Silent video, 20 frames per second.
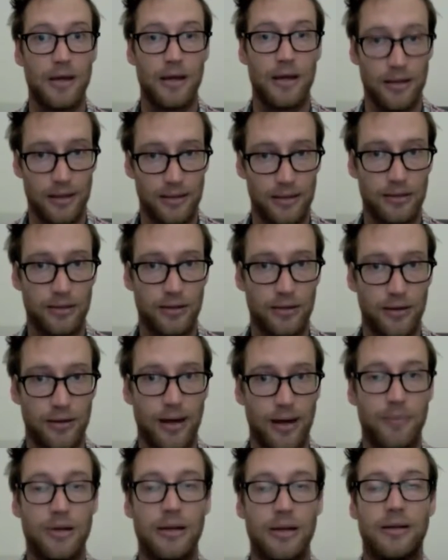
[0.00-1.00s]
He does a lot of
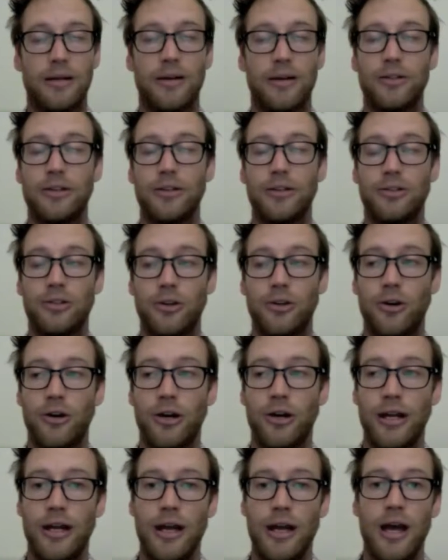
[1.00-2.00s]
that. But he tells this
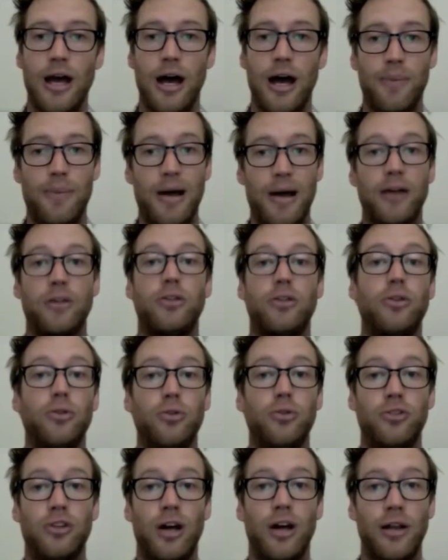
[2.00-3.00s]
story about two
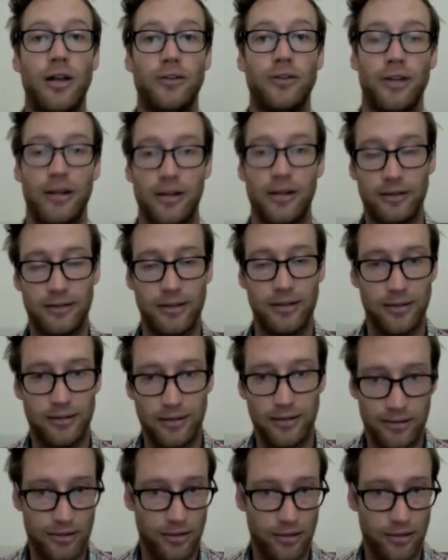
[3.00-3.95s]
sons, and it says this.